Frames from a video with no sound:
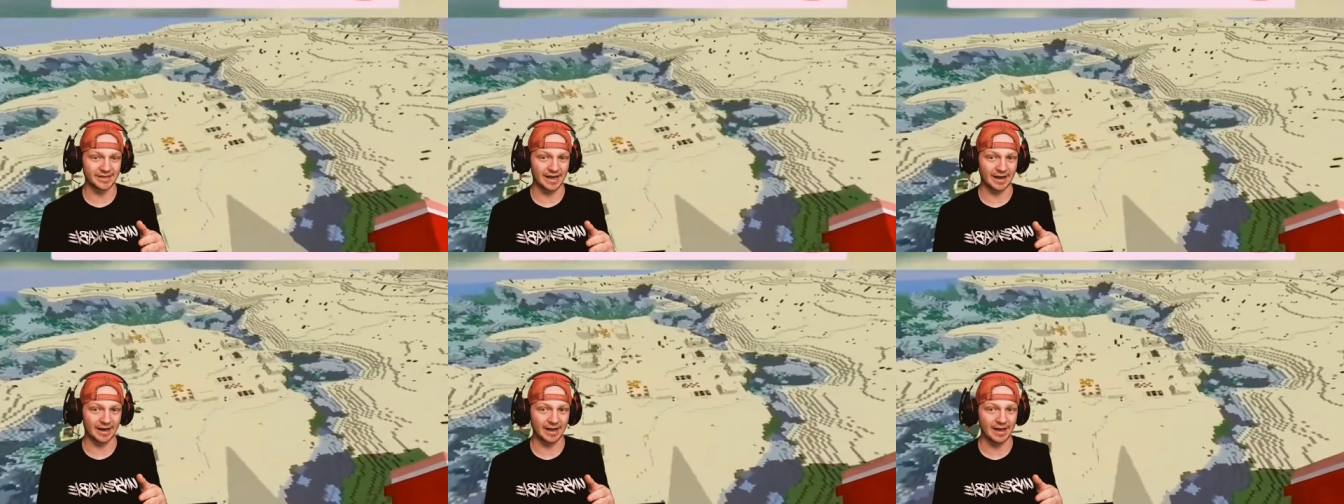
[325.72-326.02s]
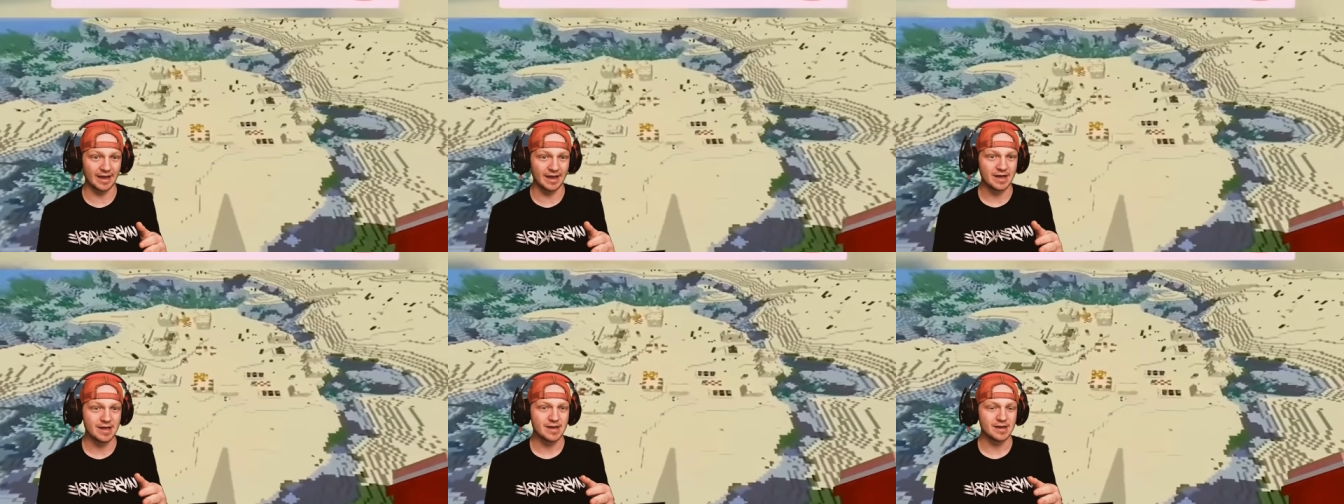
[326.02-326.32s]

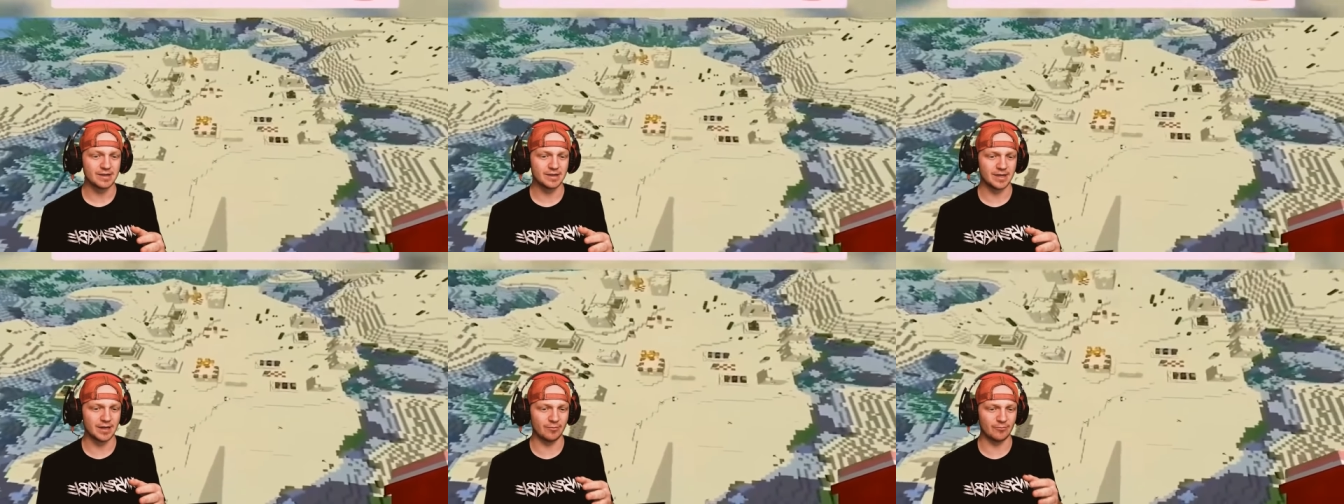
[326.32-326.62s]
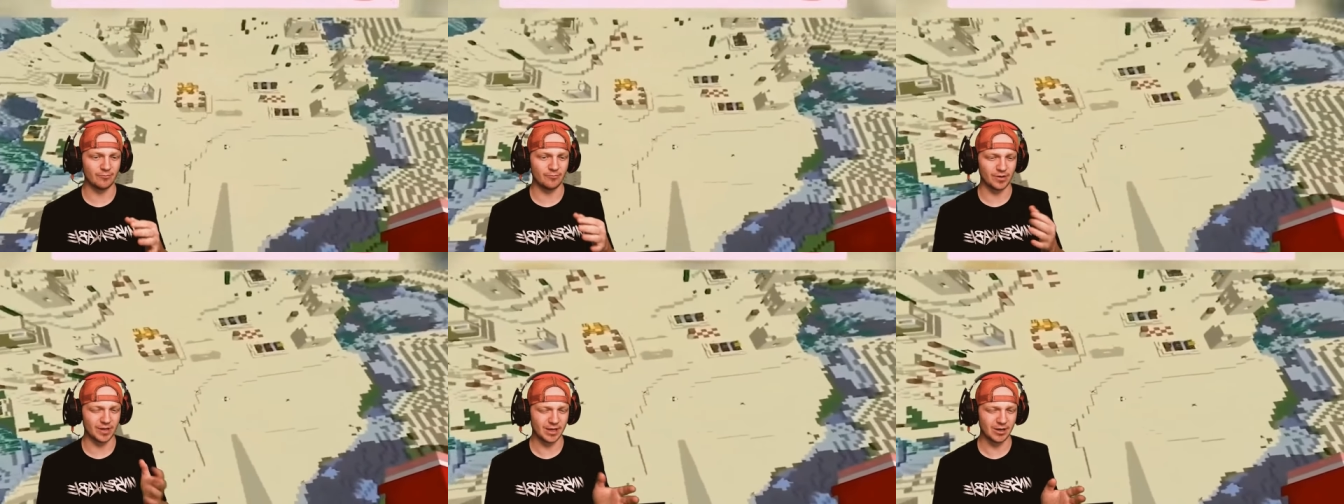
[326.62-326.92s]
second.
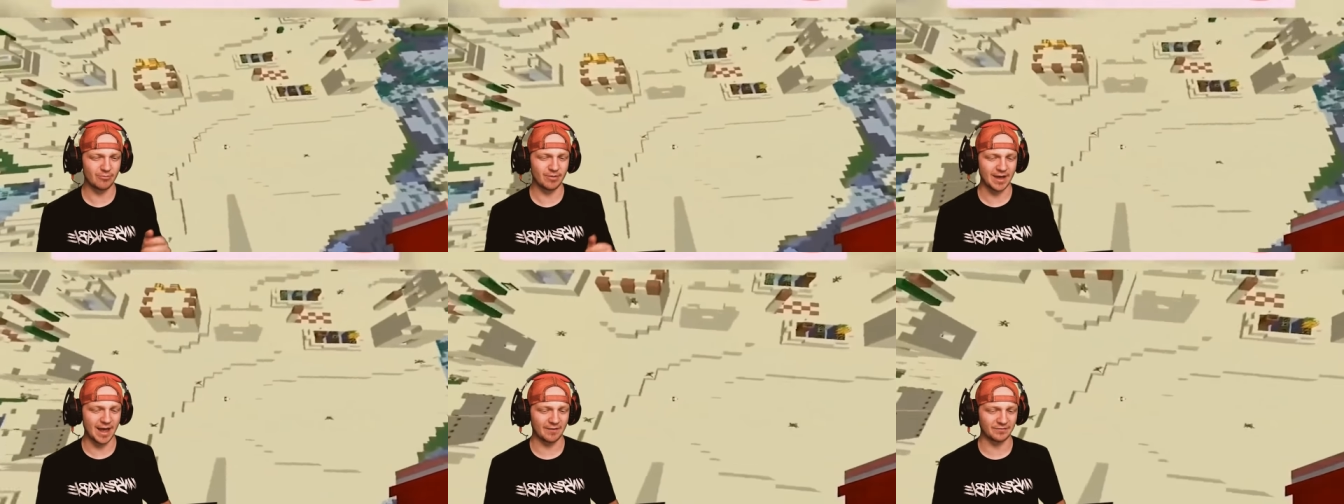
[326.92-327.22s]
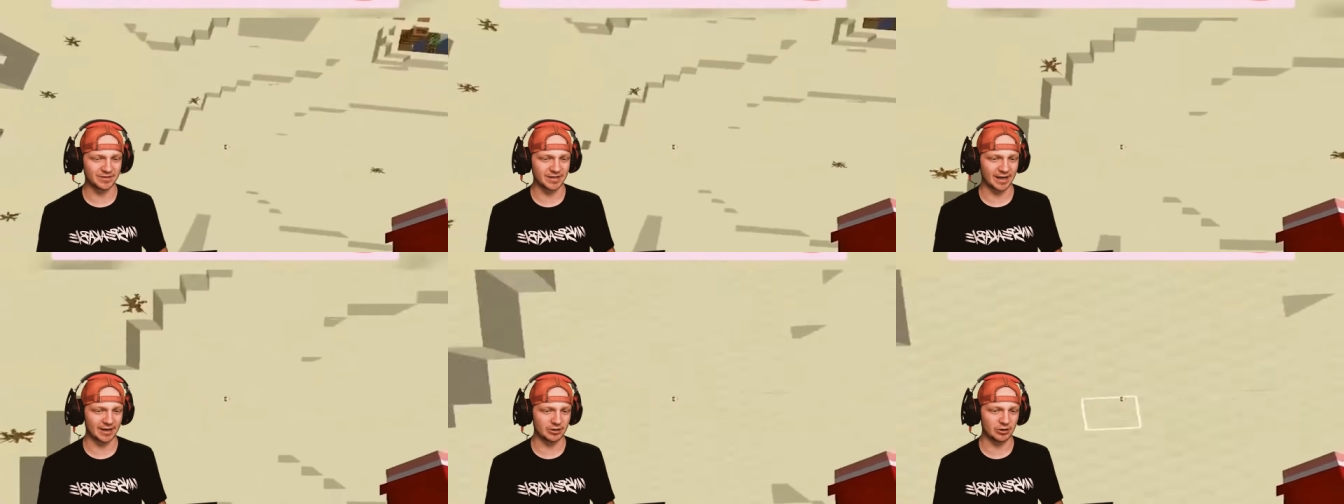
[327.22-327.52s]
Then here we
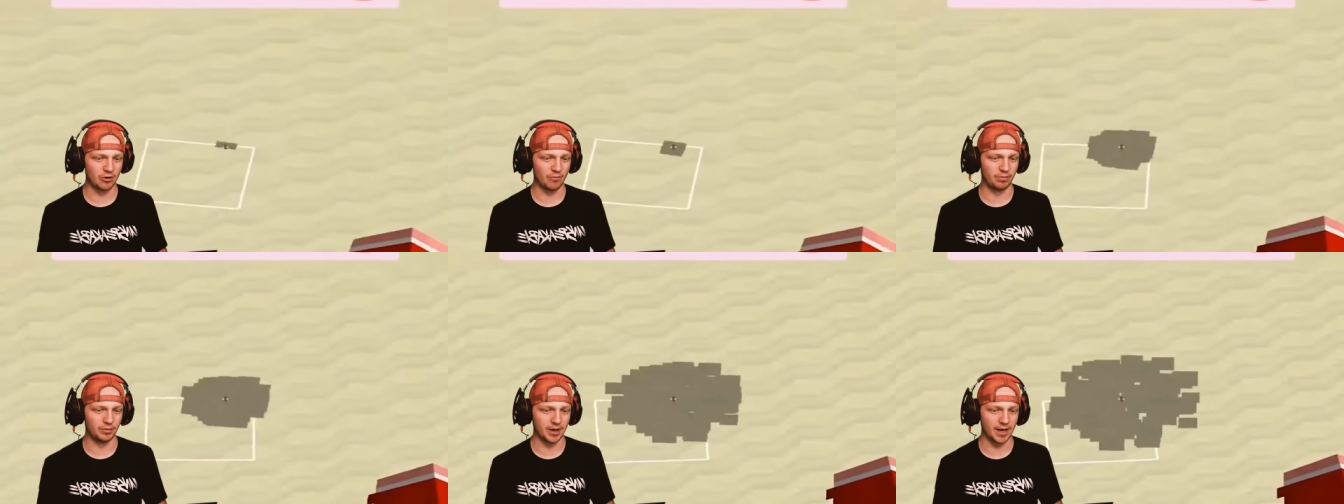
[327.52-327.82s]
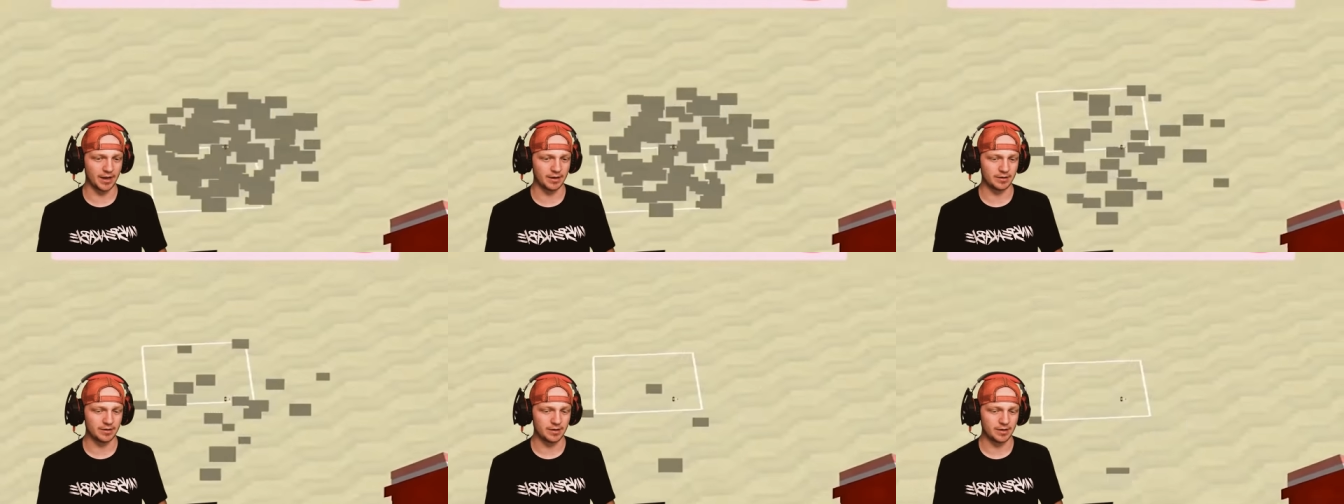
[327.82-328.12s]
have
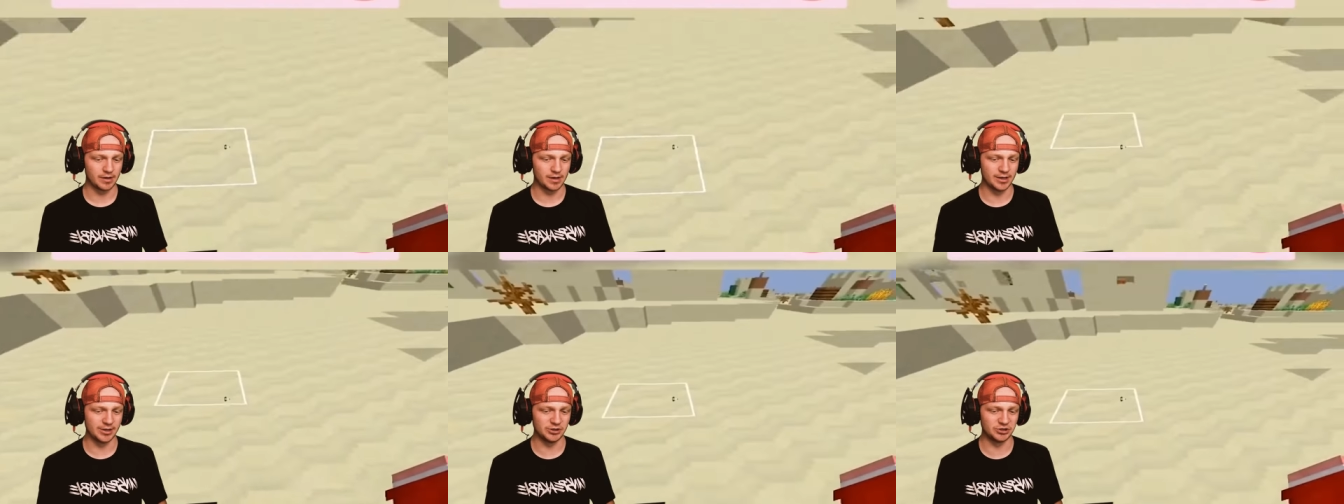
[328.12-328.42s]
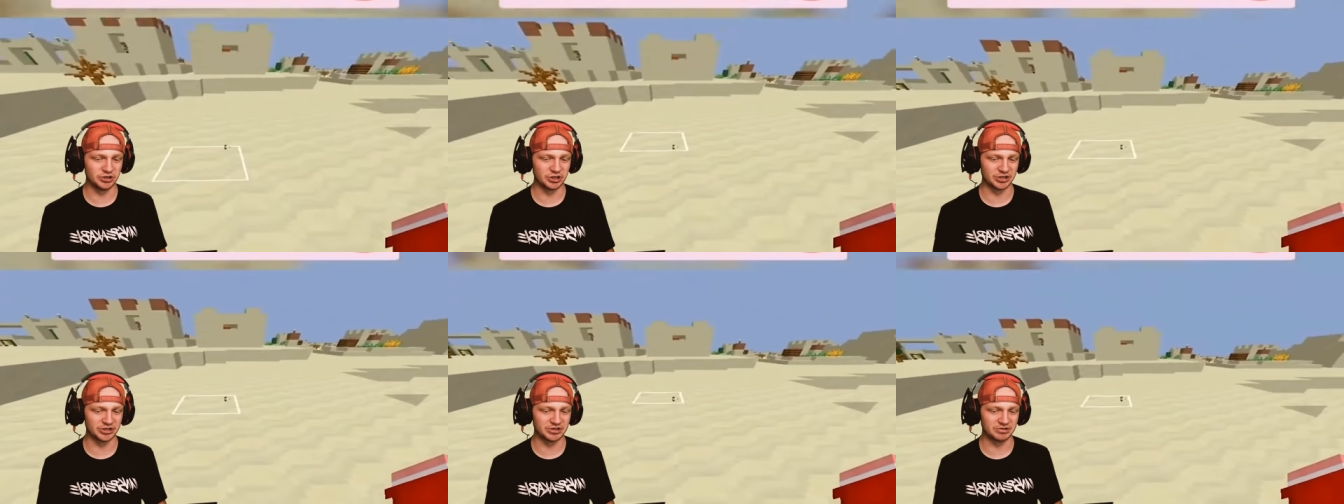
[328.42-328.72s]
Technoblade. He
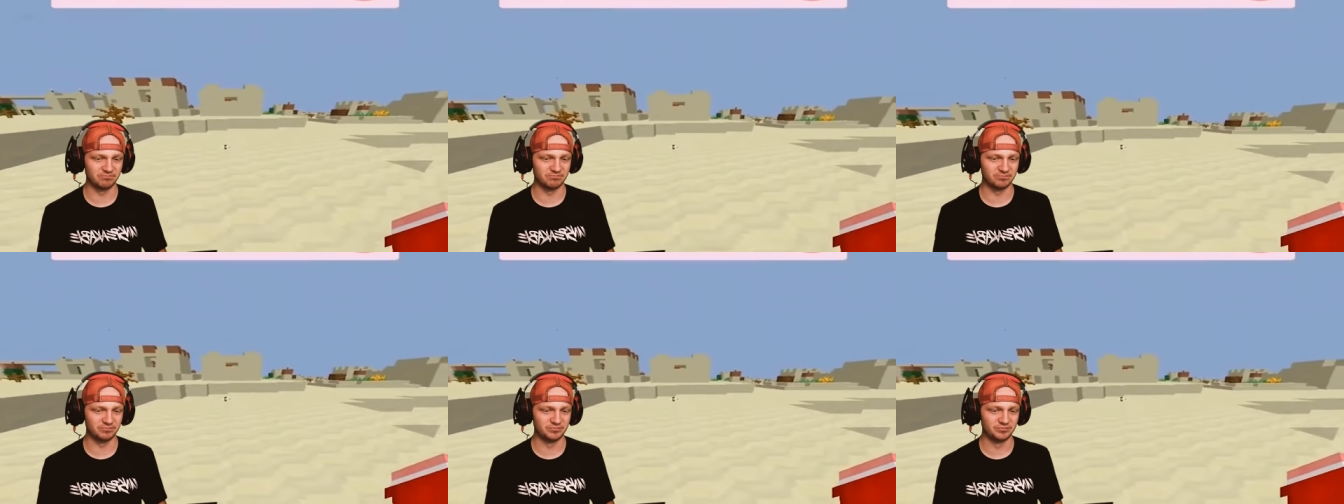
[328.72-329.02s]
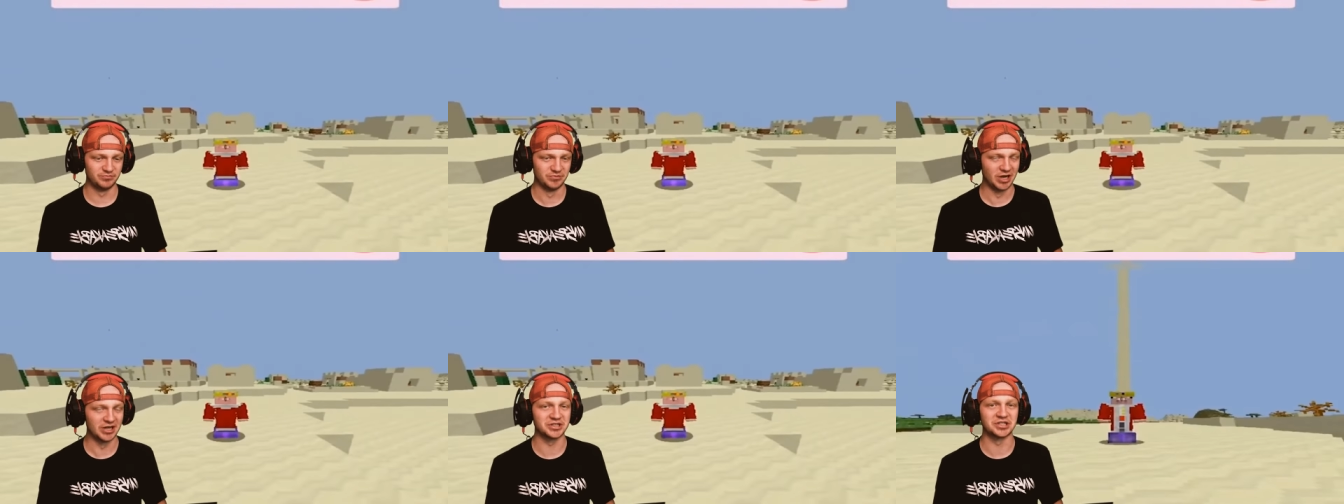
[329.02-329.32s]
just
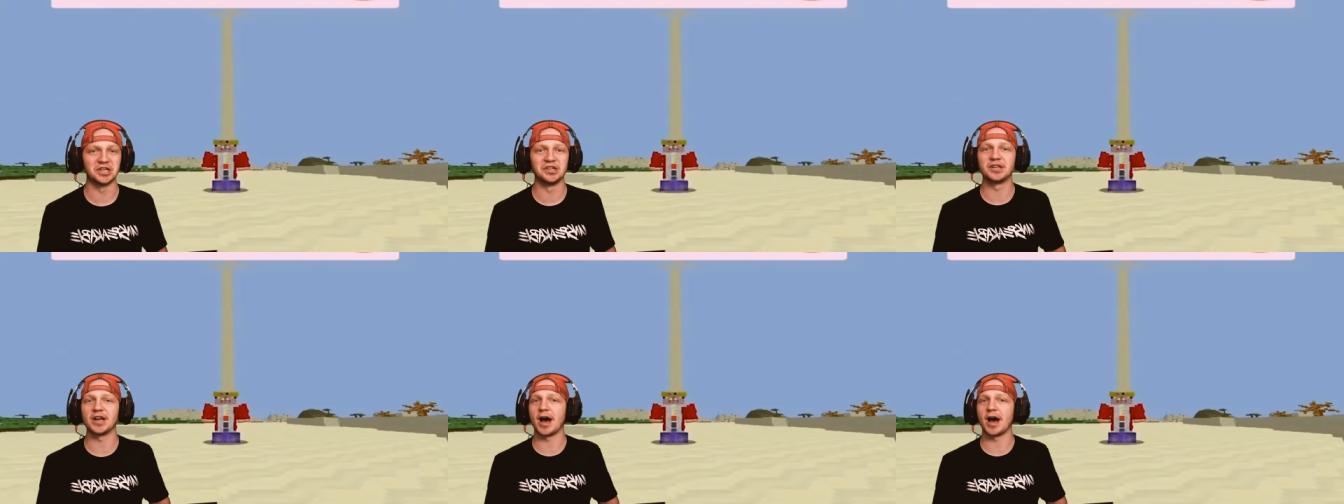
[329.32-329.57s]
doesn't